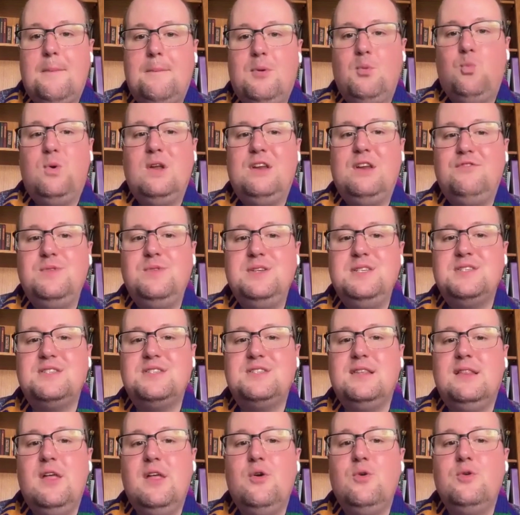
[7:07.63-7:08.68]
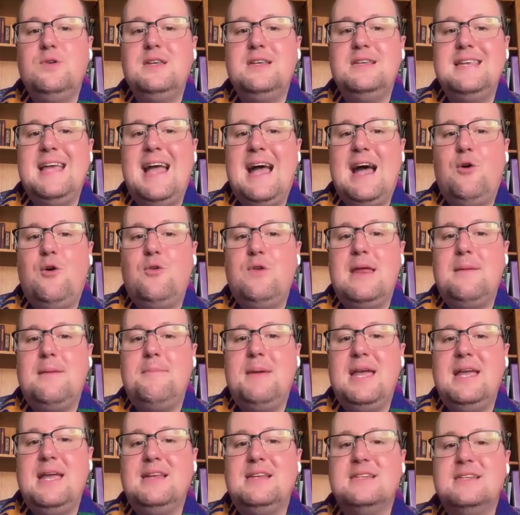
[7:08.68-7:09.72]
But what if we slowed down and
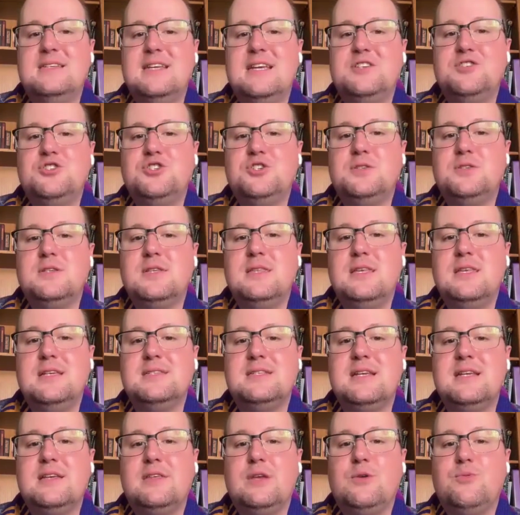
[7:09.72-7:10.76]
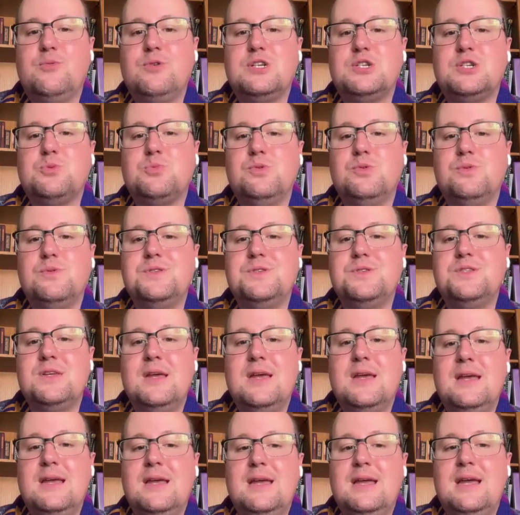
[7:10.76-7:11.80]
paid attention to these daily rituals,
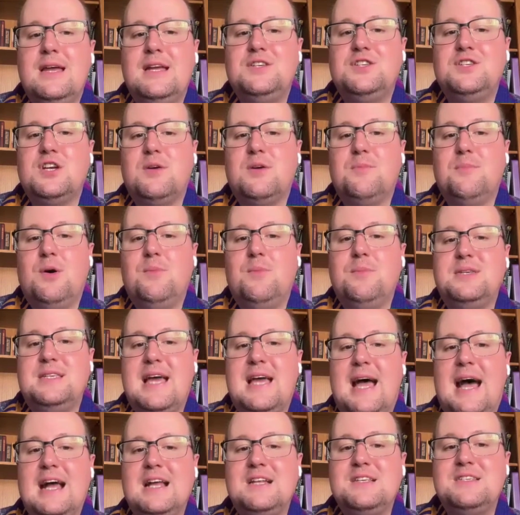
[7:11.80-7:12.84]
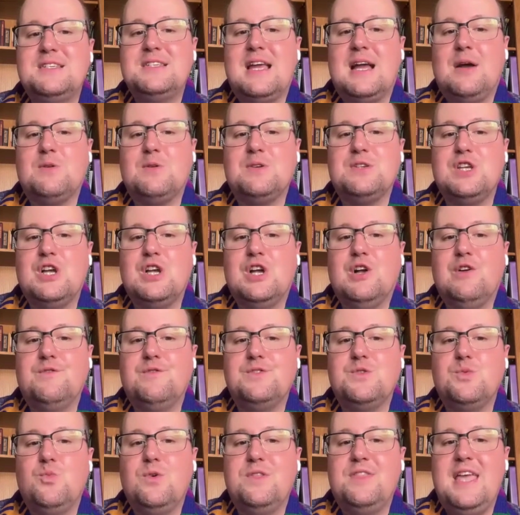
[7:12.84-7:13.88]
and took a moment to ask
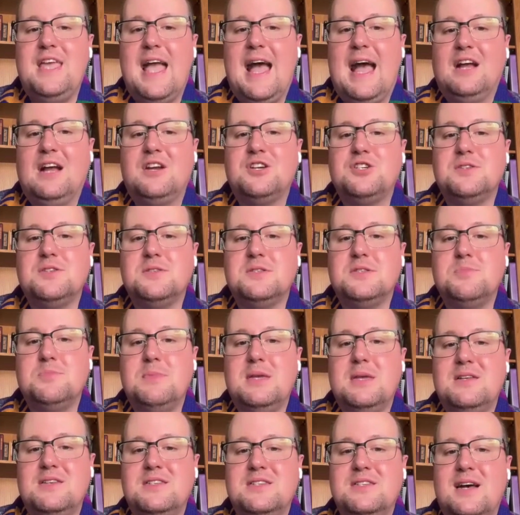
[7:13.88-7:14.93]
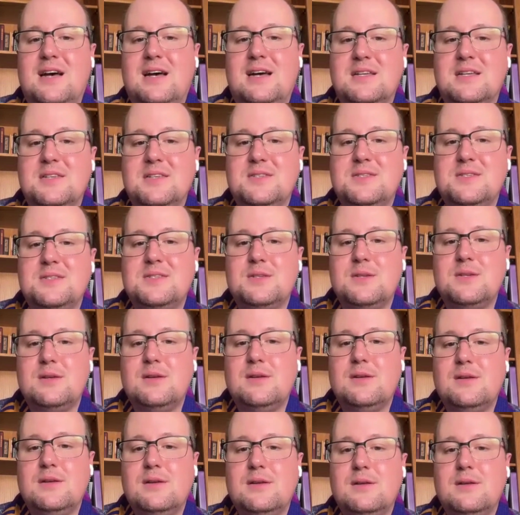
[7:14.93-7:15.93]
ourselves what the actions mean to us?